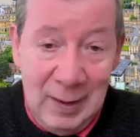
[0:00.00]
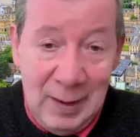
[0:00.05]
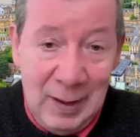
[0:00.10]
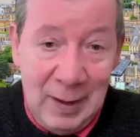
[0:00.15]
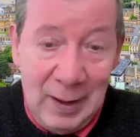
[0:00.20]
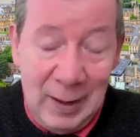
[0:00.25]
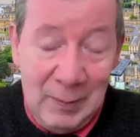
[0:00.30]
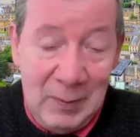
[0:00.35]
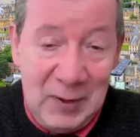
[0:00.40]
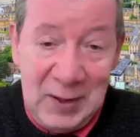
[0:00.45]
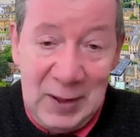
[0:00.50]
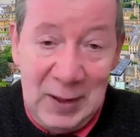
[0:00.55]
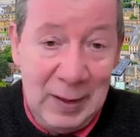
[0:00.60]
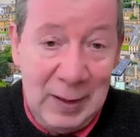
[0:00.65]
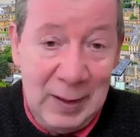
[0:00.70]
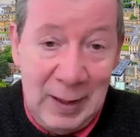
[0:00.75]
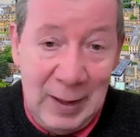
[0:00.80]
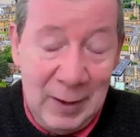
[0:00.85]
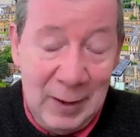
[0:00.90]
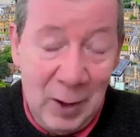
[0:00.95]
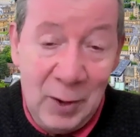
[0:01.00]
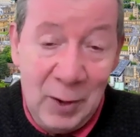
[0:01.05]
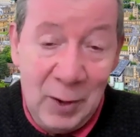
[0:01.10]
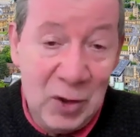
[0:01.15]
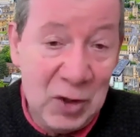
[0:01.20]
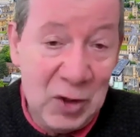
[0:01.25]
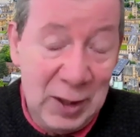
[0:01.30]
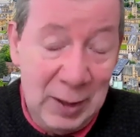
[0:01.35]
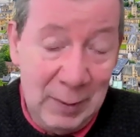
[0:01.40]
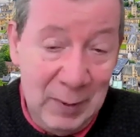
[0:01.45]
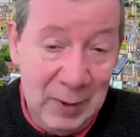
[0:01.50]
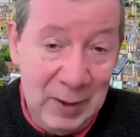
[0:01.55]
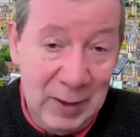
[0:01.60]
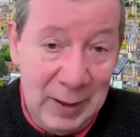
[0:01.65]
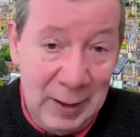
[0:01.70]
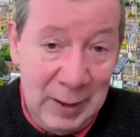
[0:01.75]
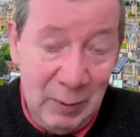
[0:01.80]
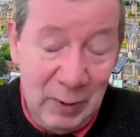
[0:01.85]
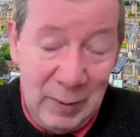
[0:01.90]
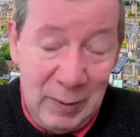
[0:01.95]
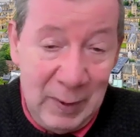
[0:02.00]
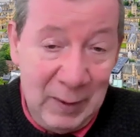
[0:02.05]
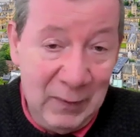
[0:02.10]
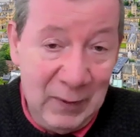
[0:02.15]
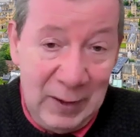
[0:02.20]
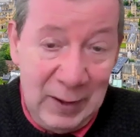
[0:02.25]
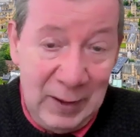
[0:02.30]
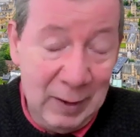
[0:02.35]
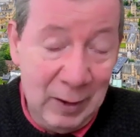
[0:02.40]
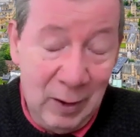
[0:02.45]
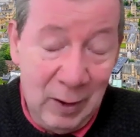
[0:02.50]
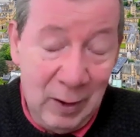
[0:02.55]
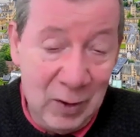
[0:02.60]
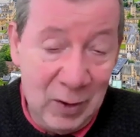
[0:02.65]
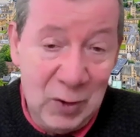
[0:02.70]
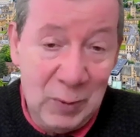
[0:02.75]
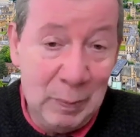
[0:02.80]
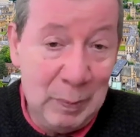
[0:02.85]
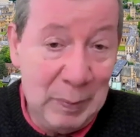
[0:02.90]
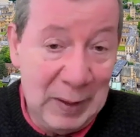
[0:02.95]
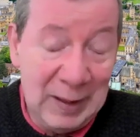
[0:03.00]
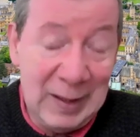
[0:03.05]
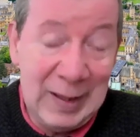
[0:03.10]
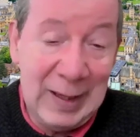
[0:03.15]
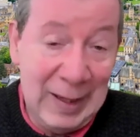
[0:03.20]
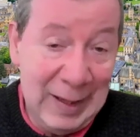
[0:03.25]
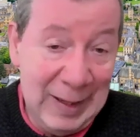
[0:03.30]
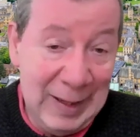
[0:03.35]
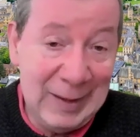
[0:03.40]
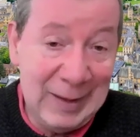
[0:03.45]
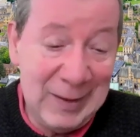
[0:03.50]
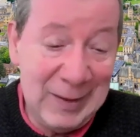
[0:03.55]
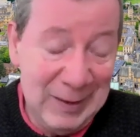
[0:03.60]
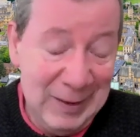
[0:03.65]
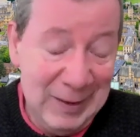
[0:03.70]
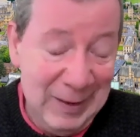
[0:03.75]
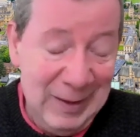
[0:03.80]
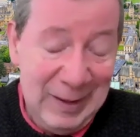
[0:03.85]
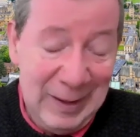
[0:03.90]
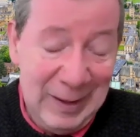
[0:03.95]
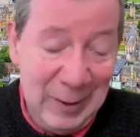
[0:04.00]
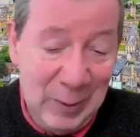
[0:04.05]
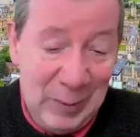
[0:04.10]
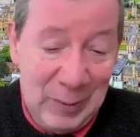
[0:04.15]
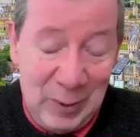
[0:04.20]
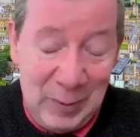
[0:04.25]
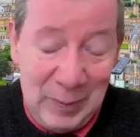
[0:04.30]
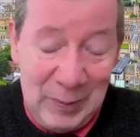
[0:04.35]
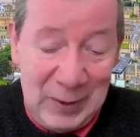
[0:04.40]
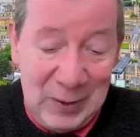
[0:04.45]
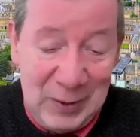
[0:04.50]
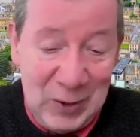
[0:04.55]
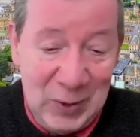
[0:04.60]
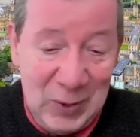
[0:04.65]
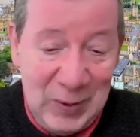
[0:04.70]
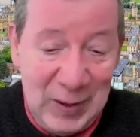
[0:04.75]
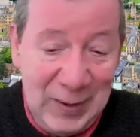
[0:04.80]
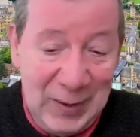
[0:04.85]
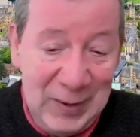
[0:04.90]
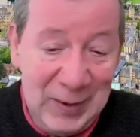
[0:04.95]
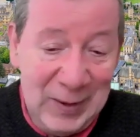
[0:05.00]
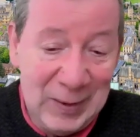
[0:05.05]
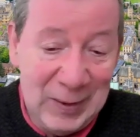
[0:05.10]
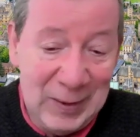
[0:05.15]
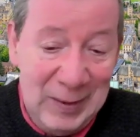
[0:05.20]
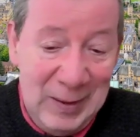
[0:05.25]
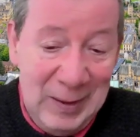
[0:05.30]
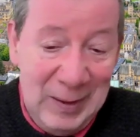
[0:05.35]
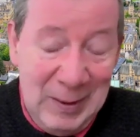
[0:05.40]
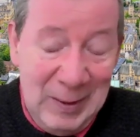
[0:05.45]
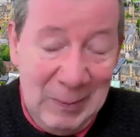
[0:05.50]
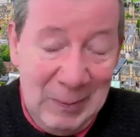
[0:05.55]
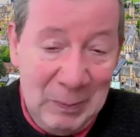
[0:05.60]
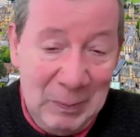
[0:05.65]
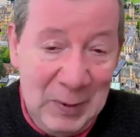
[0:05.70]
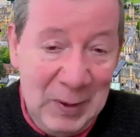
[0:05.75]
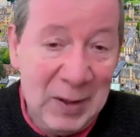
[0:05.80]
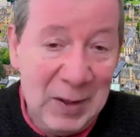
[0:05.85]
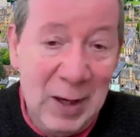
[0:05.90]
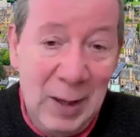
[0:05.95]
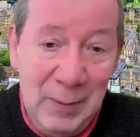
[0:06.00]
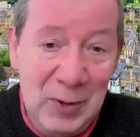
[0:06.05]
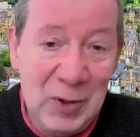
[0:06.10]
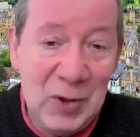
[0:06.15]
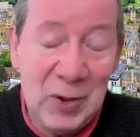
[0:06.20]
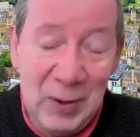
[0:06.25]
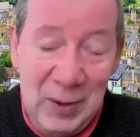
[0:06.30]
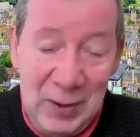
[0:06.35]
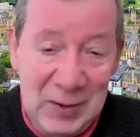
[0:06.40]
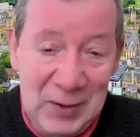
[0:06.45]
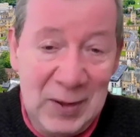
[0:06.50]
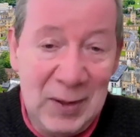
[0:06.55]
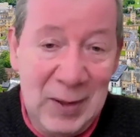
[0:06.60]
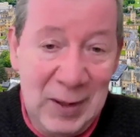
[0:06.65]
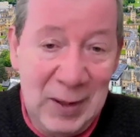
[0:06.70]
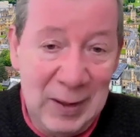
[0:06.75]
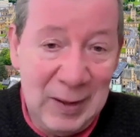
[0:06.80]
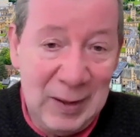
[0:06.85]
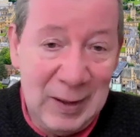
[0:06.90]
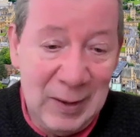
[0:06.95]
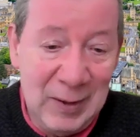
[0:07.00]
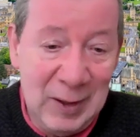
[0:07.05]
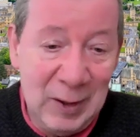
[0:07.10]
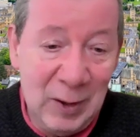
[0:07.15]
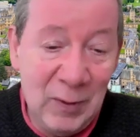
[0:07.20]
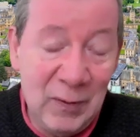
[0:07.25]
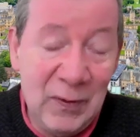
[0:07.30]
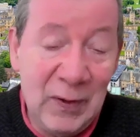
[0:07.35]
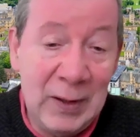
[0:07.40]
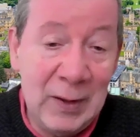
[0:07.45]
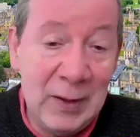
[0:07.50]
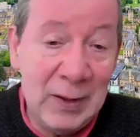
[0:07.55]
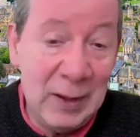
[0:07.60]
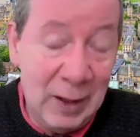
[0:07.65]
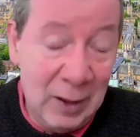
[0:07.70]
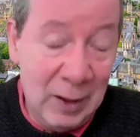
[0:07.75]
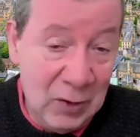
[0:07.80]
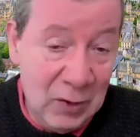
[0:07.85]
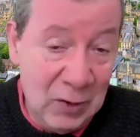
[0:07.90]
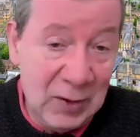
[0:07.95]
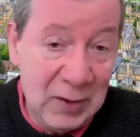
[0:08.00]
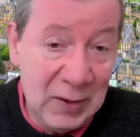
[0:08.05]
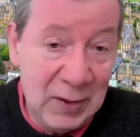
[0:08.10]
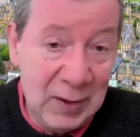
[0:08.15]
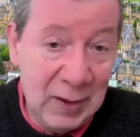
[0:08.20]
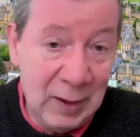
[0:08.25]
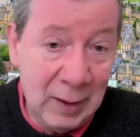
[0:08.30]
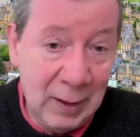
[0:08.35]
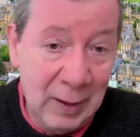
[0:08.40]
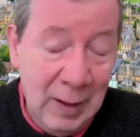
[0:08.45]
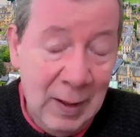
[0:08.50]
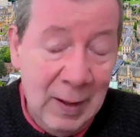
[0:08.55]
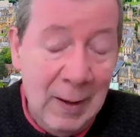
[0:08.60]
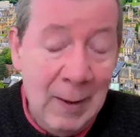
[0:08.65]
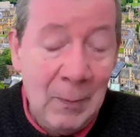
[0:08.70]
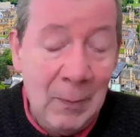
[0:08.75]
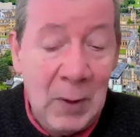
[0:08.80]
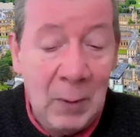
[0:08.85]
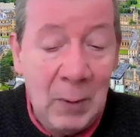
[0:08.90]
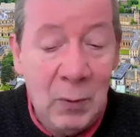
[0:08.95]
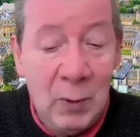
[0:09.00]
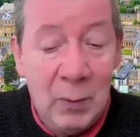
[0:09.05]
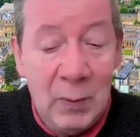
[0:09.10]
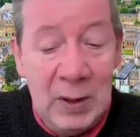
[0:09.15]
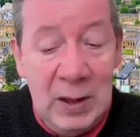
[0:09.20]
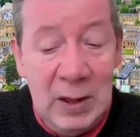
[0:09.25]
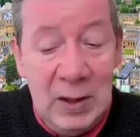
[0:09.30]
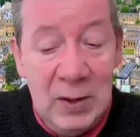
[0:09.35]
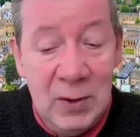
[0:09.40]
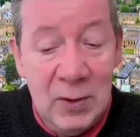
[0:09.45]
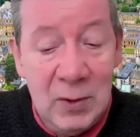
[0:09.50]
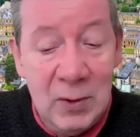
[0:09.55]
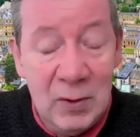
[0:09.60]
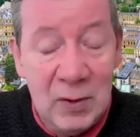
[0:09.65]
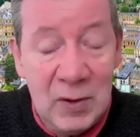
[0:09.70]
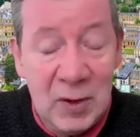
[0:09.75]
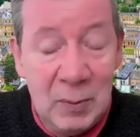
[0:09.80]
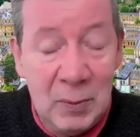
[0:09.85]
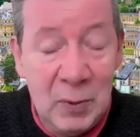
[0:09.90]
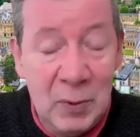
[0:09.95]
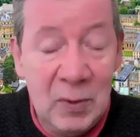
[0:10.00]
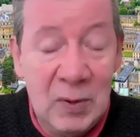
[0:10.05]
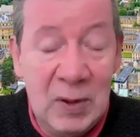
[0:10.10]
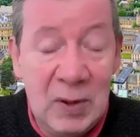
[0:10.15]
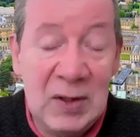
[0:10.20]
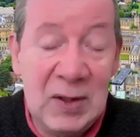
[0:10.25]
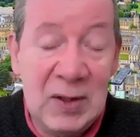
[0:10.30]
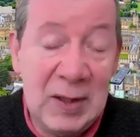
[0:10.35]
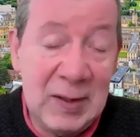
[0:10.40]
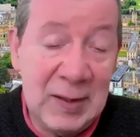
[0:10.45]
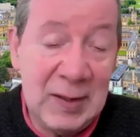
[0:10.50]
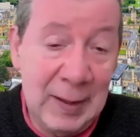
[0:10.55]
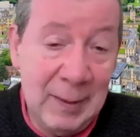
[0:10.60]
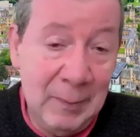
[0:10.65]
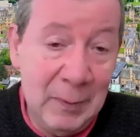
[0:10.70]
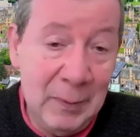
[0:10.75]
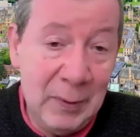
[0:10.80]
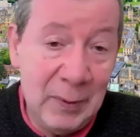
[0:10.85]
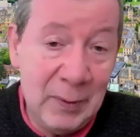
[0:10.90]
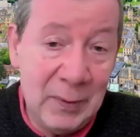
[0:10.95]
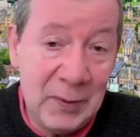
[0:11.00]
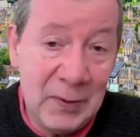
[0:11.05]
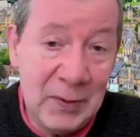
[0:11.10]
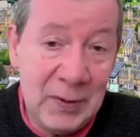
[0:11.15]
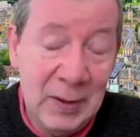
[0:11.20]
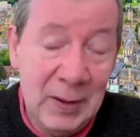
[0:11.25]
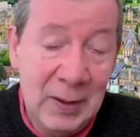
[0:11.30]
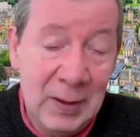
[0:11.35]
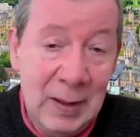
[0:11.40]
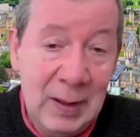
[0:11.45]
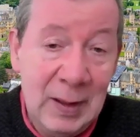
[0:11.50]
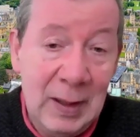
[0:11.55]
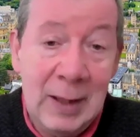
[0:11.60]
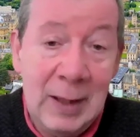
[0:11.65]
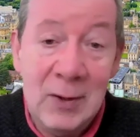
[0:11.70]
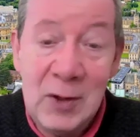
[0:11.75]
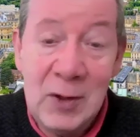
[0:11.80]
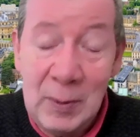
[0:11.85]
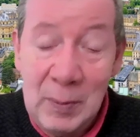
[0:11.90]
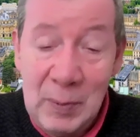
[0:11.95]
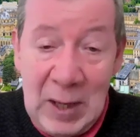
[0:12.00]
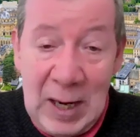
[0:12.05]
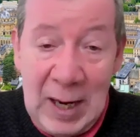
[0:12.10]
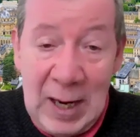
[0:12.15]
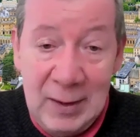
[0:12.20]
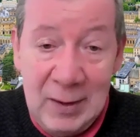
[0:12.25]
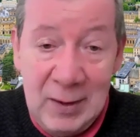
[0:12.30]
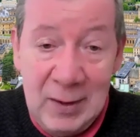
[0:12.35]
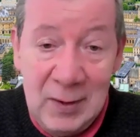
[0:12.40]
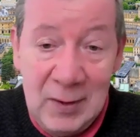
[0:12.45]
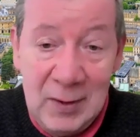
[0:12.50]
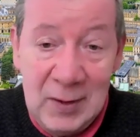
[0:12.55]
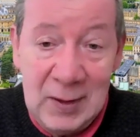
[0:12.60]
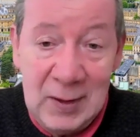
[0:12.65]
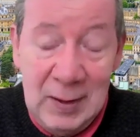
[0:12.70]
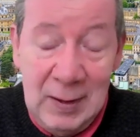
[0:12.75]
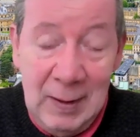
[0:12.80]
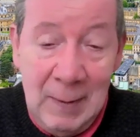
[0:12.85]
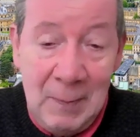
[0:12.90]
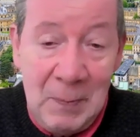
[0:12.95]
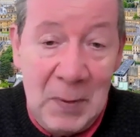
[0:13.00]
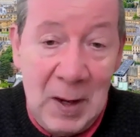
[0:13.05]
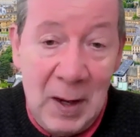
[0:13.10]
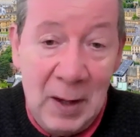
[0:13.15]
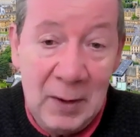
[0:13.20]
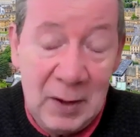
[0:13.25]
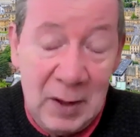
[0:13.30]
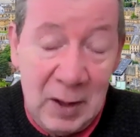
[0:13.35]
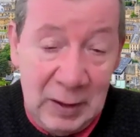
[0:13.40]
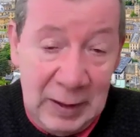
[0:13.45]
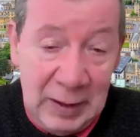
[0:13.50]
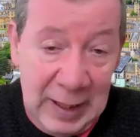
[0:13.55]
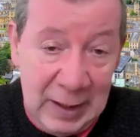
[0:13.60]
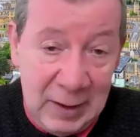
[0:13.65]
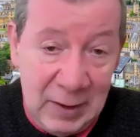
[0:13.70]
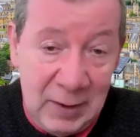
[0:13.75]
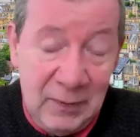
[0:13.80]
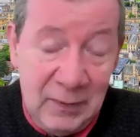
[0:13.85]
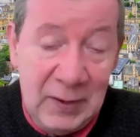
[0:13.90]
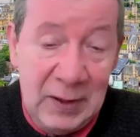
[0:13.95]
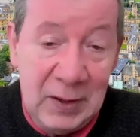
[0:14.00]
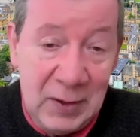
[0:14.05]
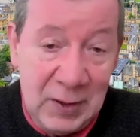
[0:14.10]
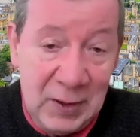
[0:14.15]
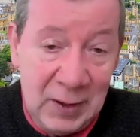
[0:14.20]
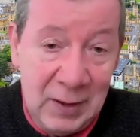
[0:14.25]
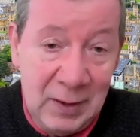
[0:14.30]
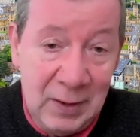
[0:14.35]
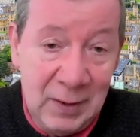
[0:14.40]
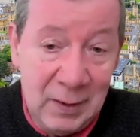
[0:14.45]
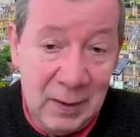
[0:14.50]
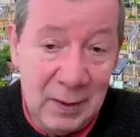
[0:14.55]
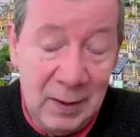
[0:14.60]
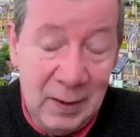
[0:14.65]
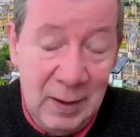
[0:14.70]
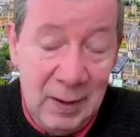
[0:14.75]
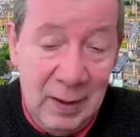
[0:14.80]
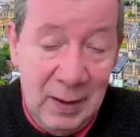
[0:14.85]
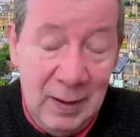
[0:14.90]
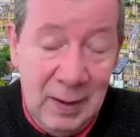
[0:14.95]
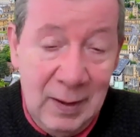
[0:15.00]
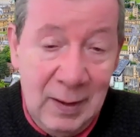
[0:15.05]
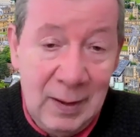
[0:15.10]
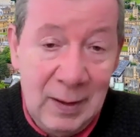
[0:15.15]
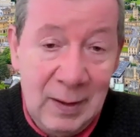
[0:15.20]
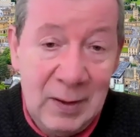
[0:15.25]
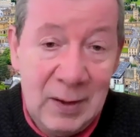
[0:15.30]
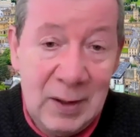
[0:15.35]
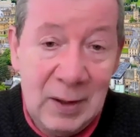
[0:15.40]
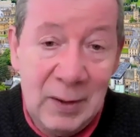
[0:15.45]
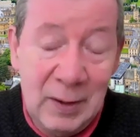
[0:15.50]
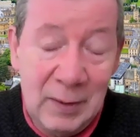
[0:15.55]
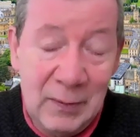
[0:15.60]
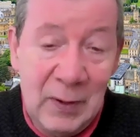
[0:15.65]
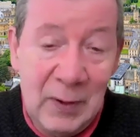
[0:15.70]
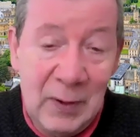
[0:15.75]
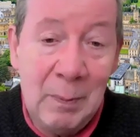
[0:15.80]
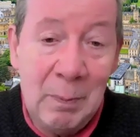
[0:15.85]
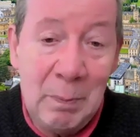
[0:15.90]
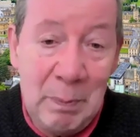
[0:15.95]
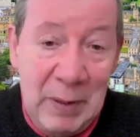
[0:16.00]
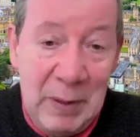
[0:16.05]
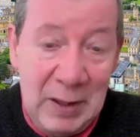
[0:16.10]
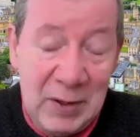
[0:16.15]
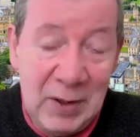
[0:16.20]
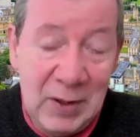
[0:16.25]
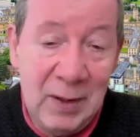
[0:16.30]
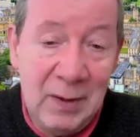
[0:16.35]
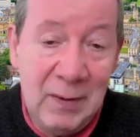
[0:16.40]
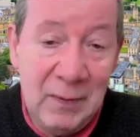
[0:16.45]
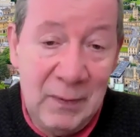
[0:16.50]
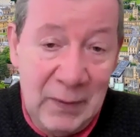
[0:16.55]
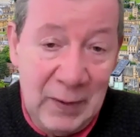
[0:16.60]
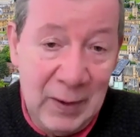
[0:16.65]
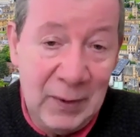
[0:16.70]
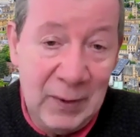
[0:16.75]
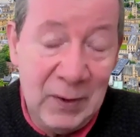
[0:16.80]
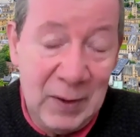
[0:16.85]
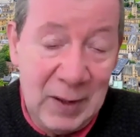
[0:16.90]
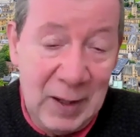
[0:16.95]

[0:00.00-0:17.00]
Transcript: I'm saying that unashamedly with my very large, big head. I hope not being too arrogant, but come and join us. I think you'll find it interesting. And what we need to do is to put these examples into practice and collectively together deliver better value